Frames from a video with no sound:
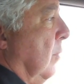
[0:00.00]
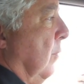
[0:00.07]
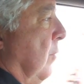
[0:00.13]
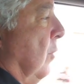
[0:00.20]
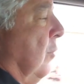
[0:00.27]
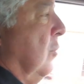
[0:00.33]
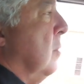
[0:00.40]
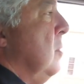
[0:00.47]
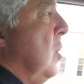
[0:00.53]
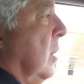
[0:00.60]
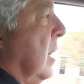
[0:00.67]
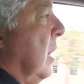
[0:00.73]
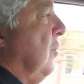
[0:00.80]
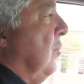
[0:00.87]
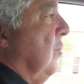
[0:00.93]
first
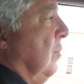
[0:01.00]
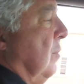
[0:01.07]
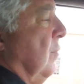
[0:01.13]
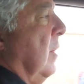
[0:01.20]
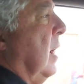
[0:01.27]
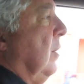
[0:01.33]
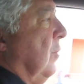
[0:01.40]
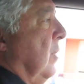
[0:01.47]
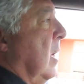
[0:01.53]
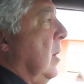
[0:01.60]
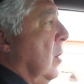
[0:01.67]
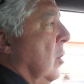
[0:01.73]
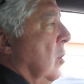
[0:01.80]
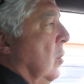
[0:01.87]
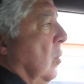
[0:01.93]
communications device they
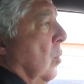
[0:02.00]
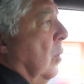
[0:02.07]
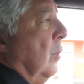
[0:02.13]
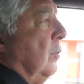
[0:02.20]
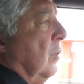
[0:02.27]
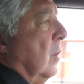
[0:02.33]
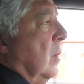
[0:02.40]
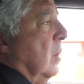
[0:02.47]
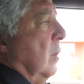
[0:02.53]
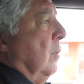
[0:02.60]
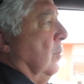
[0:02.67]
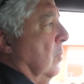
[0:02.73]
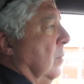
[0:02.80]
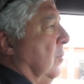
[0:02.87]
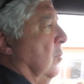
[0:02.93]
knew was
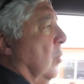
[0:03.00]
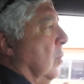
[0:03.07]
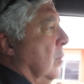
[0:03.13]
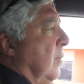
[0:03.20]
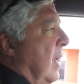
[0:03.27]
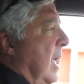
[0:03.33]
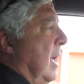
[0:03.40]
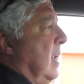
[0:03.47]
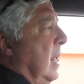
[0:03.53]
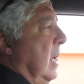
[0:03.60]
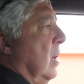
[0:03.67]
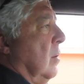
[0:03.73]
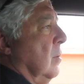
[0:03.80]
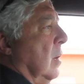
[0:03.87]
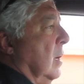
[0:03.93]
some sort of
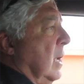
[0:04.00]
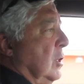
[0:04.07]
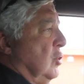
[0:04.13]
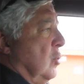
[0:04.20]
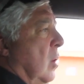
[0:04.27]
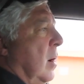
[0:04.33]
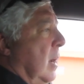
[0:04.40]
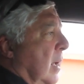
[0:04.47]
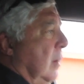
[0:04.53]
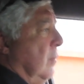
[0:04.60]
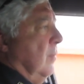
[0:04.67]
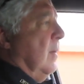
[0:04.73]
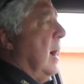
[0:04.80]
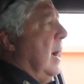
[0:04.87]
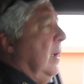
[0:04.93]
handheld electronic
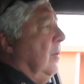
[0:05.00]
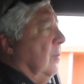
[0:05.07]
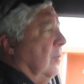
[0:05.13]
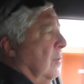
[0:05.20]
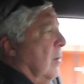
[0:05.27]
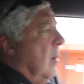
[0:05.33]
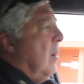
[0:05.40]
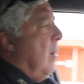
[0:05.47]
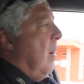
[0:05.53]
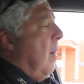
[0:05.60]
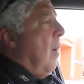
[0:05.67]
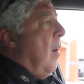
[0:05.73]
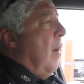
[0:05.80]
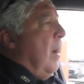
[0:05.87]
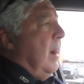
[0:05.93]
device.
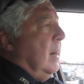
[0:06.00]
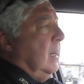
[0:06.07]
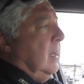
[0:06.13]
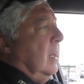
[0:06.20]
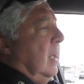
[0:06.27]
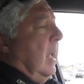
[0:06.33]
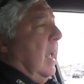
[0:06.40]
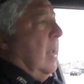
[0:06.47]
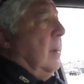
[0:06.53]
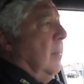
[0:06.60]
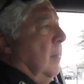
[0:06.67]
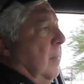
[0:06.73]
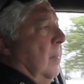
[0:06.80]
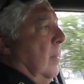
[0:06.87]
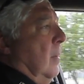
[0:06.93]

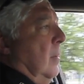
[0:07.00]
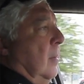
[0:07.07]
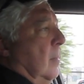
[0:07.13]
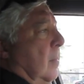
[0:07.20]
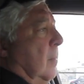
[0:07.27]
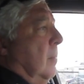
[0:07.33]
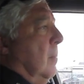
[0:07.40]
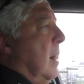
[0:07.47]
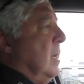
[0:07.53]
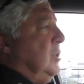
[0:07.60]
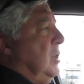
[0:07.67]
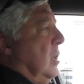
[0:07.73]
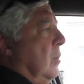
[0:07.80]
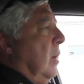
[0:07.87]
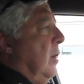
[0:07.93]
And my
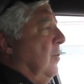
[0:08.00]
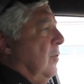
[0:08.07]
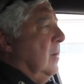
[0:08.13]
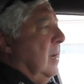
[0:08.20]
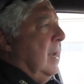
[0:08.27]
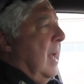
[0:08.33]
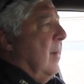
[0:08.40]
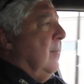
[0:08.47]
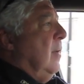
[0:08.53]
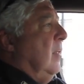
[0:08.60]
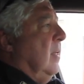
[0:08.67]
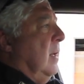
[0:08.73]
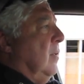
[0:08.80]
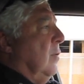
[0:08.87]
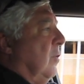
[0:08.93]
generation didn't have
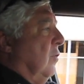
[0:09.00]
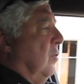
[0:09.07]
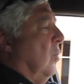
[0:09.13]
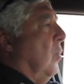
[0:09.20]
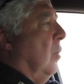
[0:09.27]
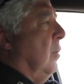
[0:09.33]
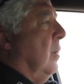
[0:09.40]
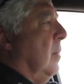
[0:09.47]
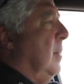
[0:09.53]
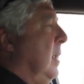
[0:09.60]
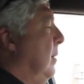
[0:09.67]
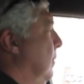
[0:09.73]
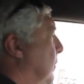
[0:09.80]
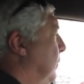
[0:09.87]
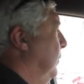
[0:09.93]
anything of the sort. I
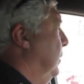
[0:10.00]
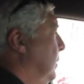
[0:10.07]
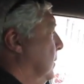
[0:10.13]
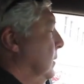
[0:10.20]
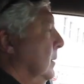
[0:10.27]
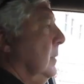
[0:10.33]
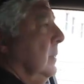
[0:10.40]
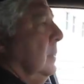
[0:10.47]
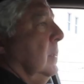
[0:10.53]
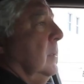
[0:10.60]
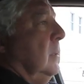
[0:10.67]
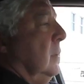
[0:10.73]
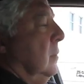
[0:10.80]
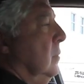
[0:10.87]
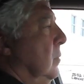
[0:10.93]
mean,
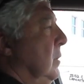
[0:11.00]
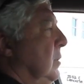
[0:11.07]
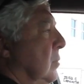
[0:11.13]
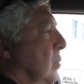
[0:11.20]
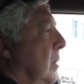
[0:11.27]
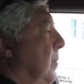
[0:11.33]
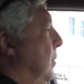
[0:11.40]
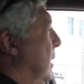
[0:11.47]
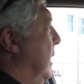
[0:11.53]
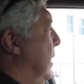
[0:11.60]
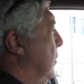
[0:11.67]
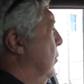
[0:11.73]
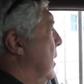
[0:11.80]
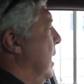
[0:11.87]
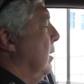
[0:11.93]
we
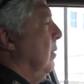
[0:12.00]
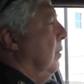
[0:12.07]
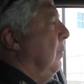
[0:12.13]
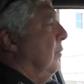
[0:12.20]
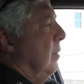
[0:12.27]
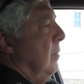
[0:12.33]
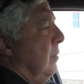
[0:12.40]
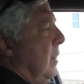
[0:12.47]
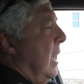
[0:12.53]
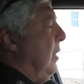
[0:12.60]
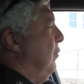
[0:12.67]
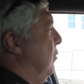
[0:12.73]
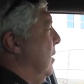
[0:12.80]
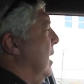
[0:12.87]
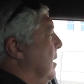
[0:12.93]
played records and
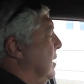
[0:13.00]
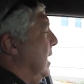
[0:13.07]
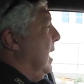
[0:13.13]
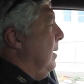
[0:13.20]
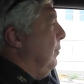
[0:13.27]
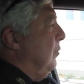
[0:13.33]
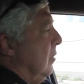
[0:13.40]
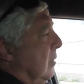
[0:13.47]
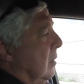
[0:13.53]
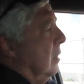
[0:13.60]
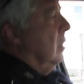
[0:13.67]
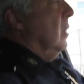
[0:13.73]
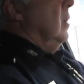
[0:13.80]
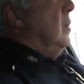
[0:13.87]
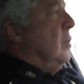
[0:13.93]
8-track tapes and
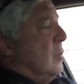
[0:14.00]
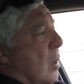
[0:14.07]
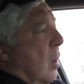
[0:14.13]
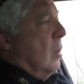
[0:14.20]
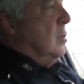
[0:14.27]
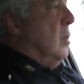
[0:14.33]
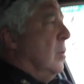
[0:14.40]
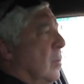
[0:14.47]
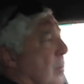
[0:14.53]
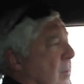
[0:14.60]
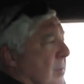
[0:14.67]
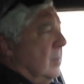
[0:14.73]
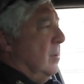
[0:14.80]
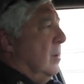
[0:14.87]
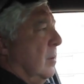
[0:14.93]
talked on a
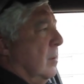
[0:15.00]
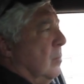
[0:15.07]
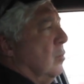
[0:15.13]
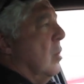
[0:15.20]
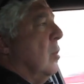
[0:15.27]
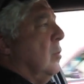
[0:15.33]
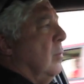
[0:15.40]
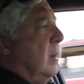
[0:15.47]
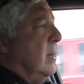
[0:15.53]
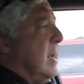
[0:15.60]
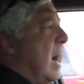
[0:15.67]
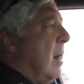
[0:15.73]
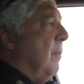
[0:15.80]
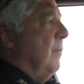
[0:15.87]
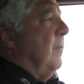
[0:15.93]
rotary
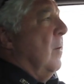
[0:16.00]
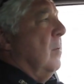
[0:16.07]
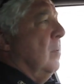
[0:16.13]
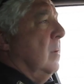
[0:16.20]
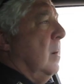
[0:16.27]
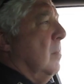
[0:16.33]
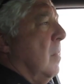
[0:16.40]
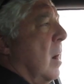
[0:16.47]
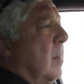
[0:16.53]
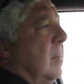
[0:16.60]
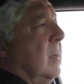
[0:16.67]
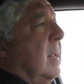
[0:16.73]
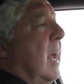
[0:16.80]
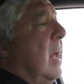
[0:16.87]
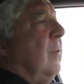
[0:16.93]
dial phone at mom
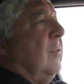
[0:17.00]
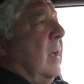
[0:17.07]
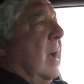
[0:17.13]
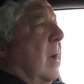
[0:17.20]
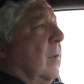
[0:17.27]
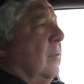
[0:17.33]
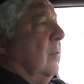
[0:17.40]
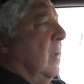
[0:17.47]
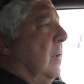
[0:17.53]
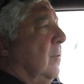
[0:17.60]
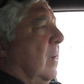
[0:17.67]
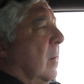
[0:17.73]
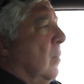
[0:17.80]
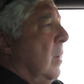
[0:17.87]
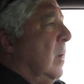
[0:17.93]
and dad's house. That's
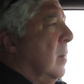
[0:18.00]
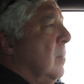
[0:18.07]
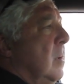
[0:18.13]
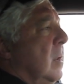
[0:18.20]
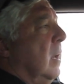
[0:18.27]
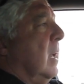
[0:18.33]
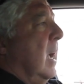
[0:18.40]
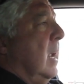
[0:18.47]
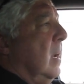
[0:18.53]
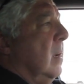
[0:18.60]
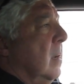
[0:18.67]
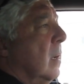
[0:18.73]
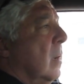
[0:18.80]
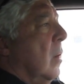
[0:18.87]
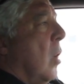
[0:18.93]
how we
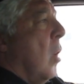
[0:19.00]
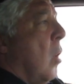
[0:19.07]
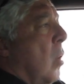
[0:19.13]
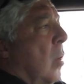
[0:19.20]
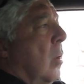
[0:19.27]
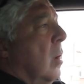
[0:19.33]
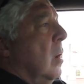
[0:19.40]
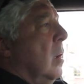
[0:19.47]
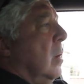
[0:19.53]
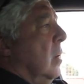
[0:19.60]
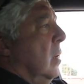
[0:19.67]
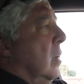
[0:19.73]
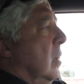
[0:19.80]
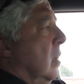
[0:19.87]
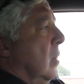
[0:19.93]
communicated. Or
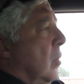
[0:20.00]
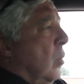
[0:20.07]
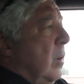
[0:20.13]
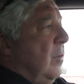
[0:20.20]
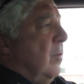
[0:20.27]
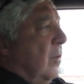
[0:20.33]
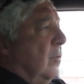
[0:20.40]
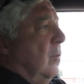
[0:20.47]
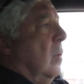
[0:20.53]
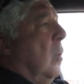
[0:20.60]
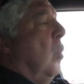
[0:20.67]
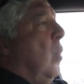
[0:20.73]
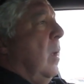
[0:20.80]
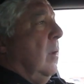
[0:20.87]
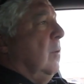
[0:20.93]
we just
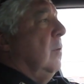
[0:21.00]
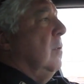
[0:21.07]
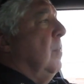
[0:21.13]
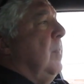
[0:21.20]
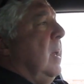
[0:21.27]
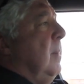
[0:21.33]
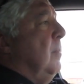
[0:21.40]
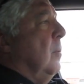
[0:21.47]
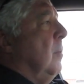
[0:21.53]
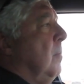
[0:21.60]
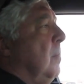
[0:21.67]
went to the people